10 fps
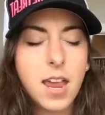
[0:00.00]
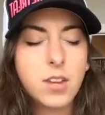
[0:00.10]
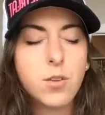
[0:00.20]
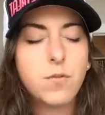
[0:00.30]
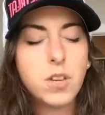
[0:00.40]
and
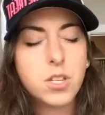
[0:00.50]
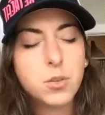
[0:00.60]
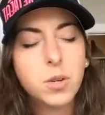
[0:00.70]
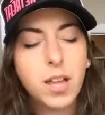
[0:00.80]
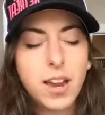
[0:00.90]
you
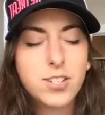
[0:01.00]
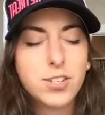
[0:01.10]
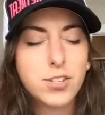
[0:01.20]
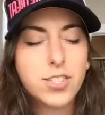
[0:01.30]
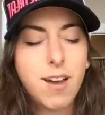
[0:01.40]
visualize
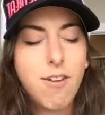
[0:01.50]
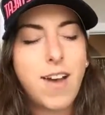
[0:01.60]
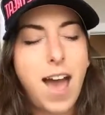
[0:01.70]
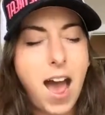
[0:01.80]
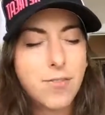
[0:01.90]
yourself
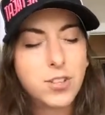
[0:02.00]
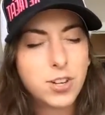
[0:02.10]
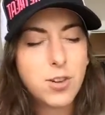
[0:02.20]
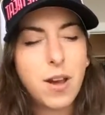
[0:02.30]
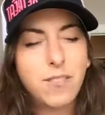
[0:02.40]
after
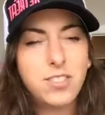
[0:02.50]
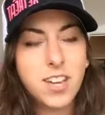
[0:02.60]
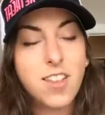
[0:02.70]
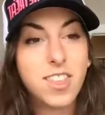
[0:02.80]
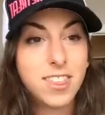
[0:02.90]
you have
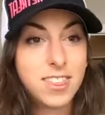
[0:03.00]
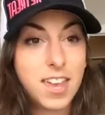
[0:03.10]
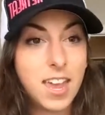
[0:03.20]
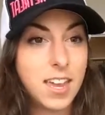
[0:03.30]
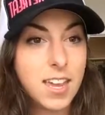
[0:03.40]
done the
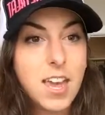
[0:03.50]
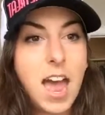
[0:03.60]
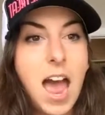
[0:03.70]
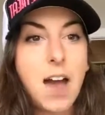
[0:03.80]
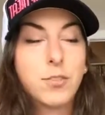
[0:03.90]
thing,
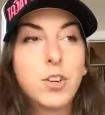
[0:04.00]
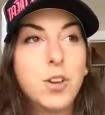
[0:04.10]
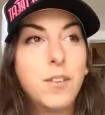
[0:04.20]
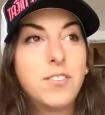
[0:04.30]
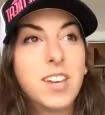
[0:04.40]

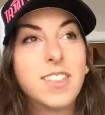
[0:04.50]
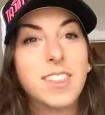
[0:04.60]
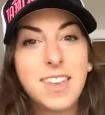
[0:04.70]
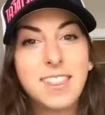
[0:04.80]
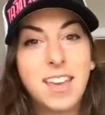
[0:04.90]

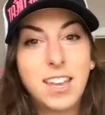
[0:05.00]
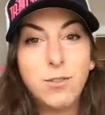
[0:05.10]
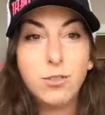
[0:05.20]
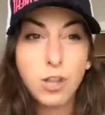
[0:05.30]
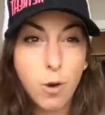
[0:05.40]
that
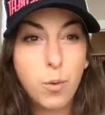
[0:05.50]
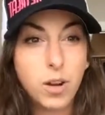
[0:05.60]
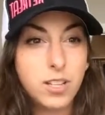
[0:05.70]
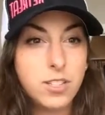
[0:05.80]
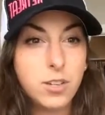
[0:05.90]
you don't
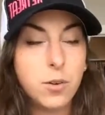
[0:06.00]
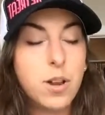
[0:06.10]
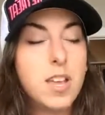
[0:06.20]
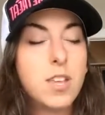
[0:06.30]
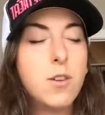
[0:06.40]
want to do.
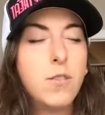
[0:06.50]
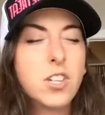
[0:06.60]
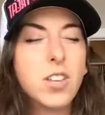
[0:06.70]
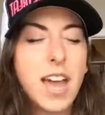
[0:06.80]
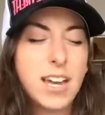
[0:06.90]
You
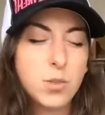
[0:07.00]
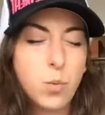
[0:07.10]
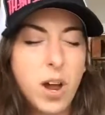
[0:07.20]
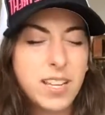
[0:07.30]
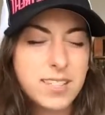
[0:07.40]
visualize
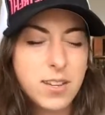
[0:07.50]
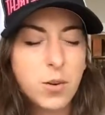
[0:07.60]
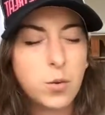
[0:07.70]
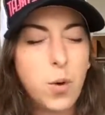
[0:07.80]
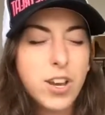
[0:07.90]

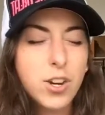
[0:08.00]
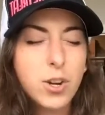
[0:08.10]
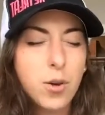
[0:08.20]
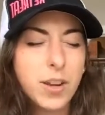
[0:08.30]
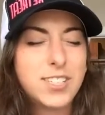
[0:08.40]
what you're
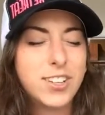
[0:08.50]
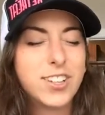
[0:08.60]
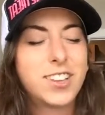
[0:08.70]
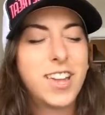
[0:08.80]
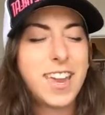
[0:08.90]
going to
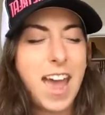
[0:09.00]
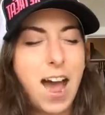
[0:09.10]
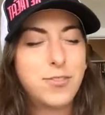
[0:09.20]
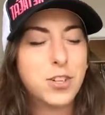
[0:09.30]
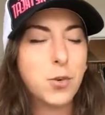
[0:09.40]
look like
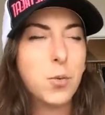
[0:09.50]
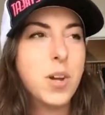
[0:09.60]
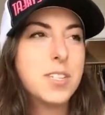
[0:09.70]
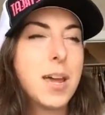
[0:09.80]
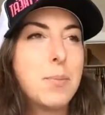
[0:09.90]
after,
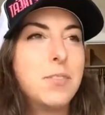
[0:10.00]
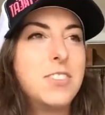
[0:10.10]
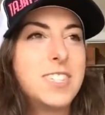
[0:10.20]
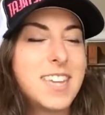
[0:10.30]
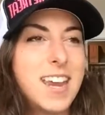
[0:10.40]
what type of
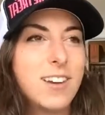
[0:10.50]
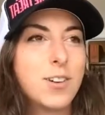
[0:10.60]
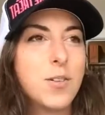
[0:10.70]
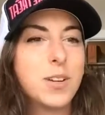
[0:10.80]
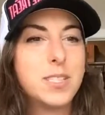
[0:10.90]
state you're
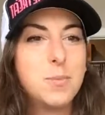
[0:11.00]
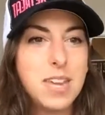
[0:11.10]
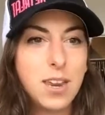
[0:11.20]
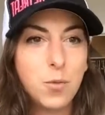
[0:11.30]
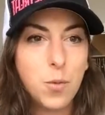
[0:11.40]
going to
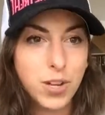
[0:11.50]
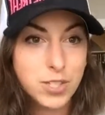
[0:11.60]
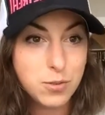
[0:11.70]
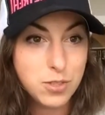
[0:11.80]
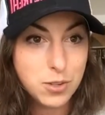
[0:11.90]
be in
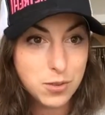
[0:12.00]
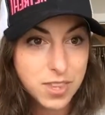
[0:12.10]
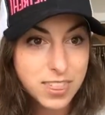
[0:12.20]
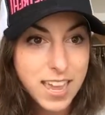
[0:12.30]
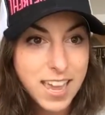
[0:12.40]
once you do the
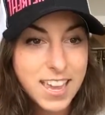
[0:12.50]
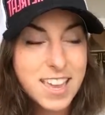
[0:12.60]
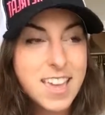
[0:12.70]
thing.